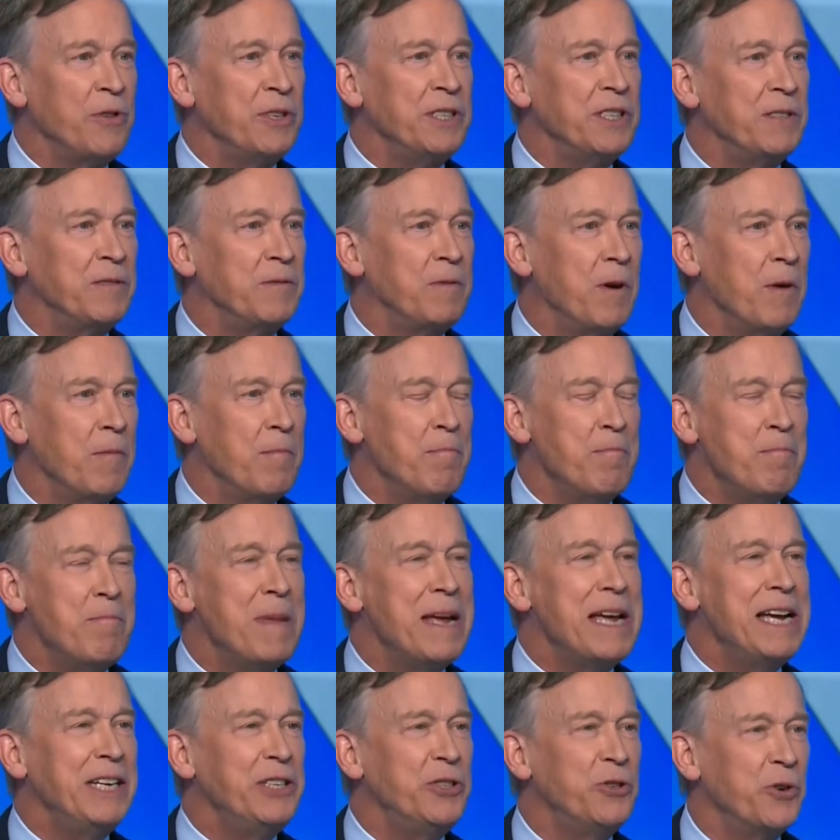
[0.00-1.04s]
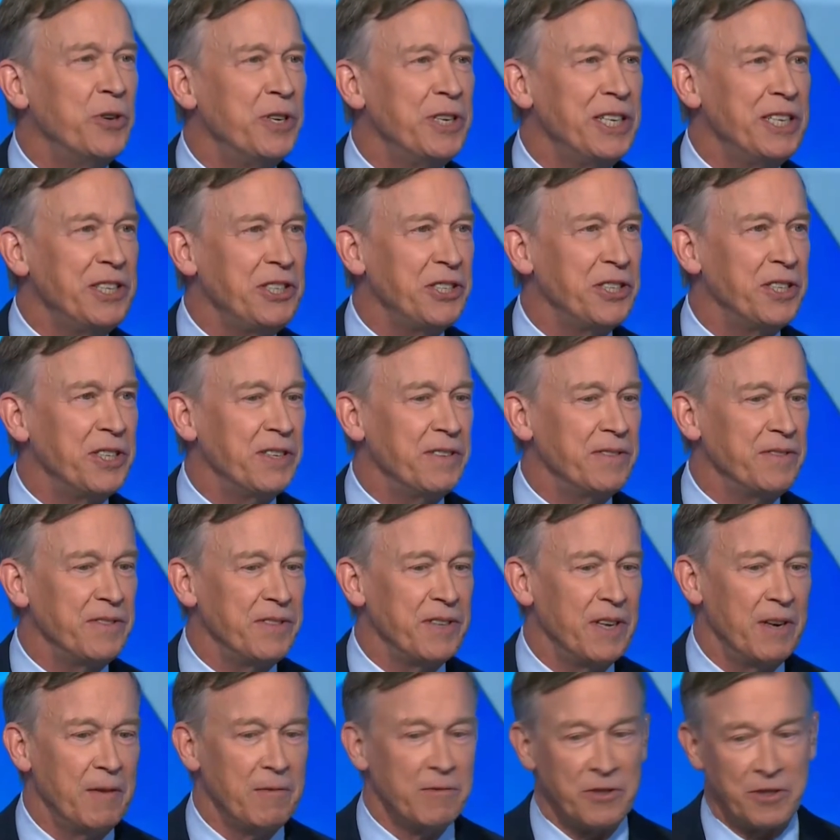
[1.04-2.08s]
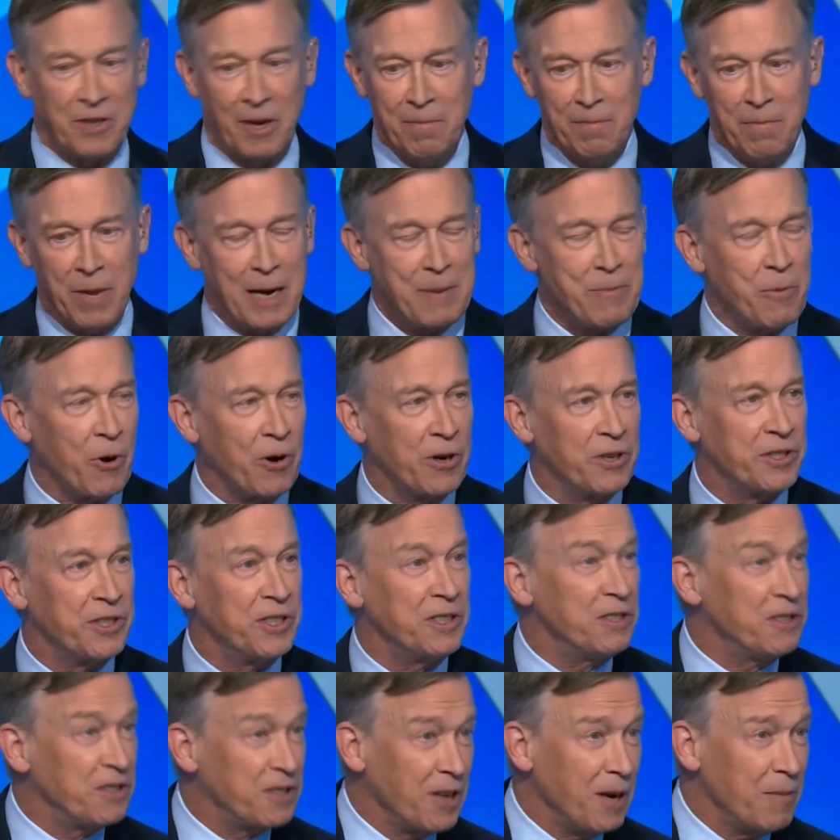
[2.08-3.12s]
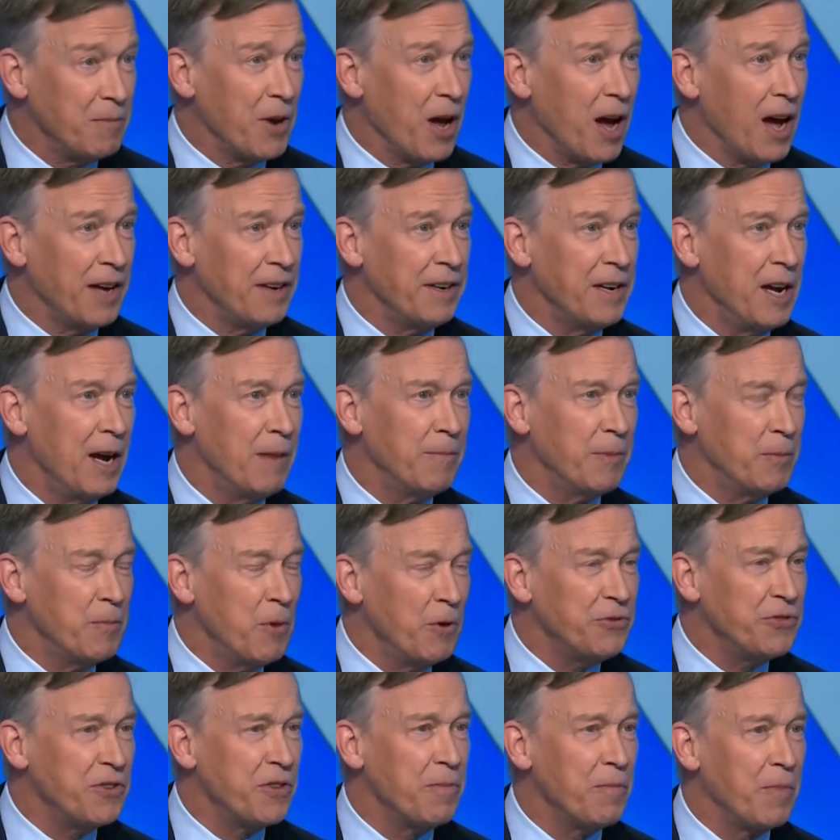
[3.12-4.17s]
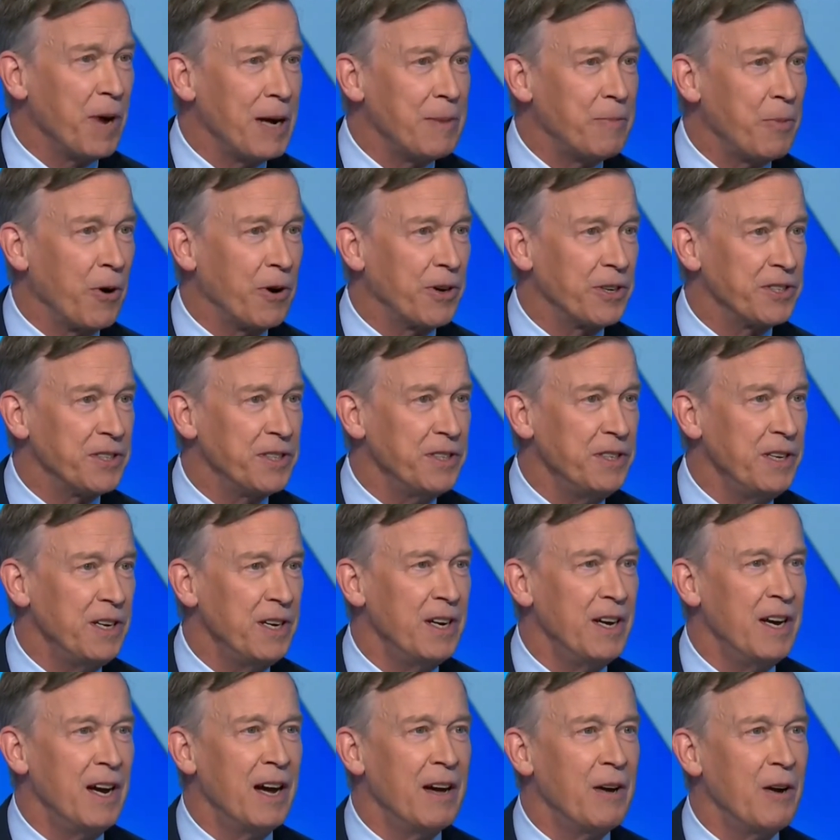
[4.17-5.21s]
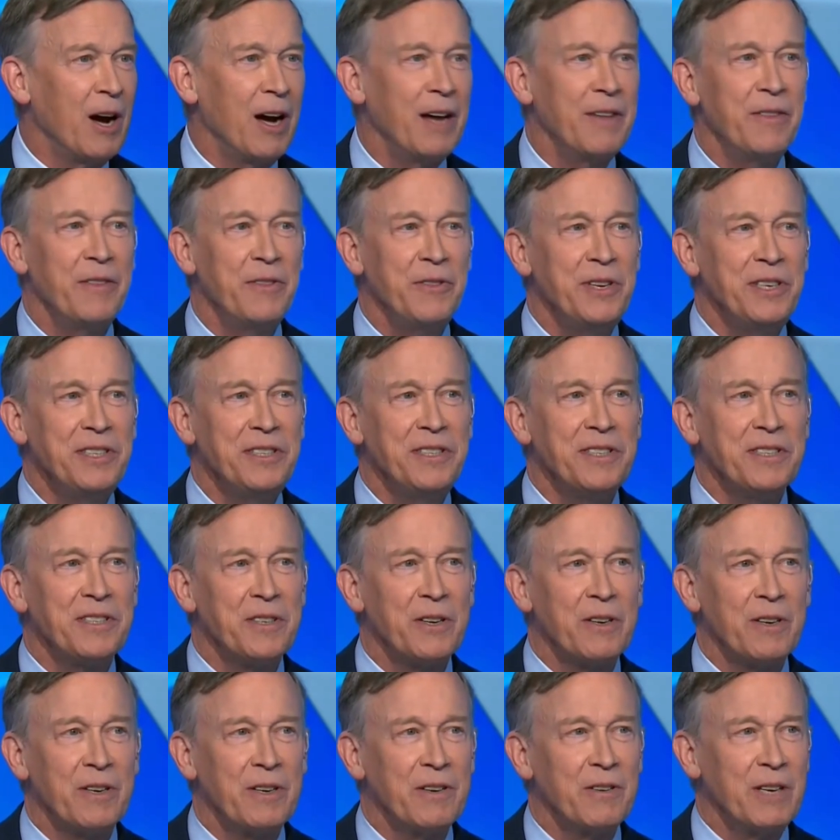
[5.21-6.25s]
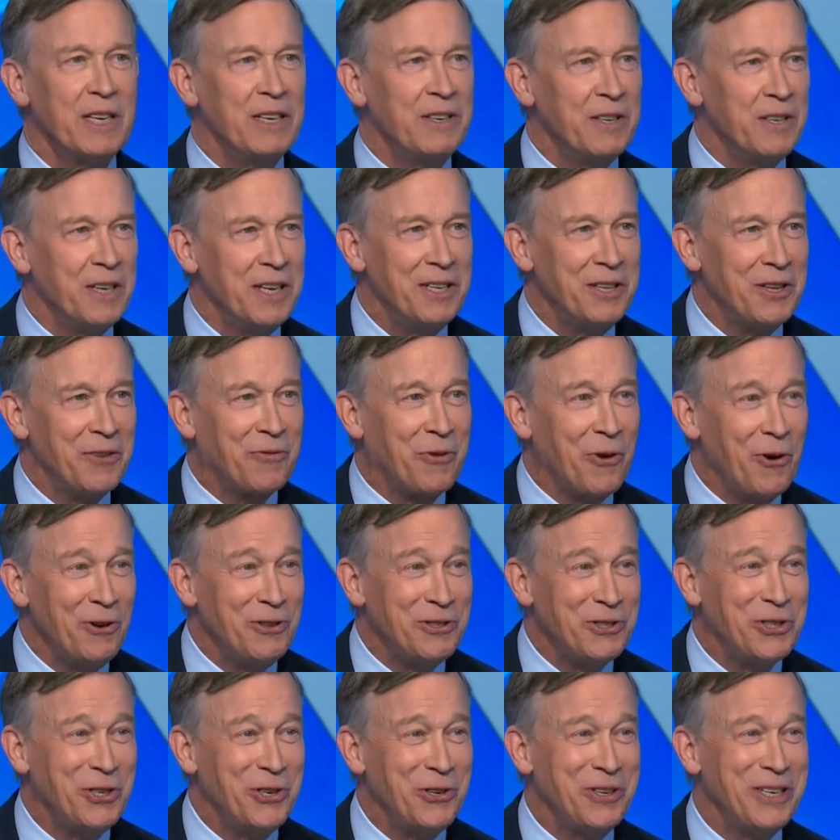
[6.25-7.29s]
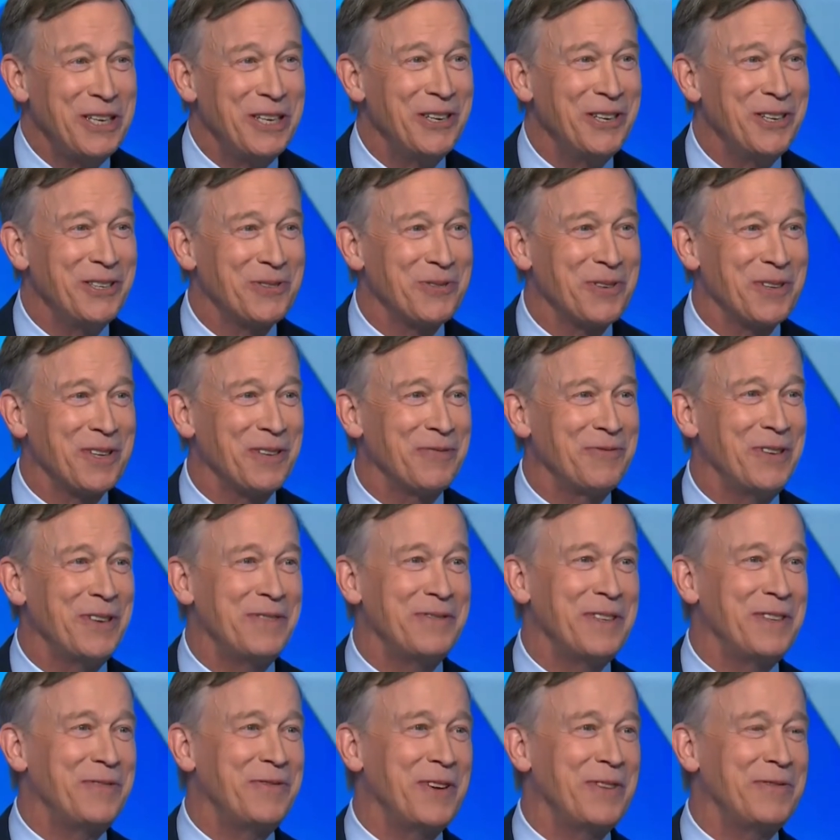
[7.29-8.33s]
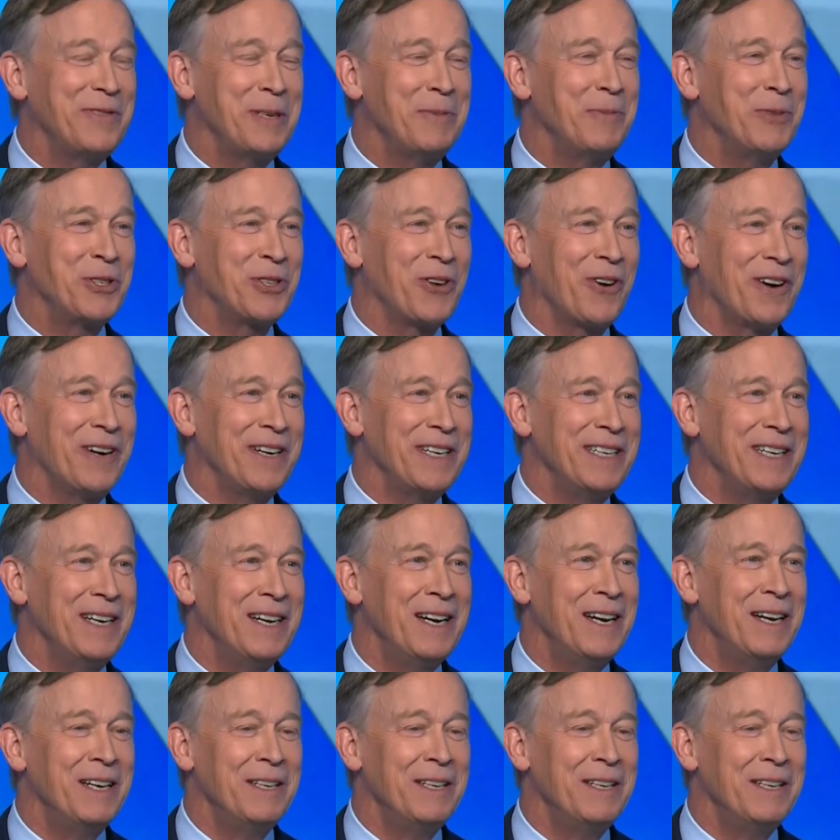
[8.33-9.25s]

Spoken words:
these major initiatives, some bipartisan, some not, but most of them bipartisan. This is in the first 2 years with a 50-50 majority,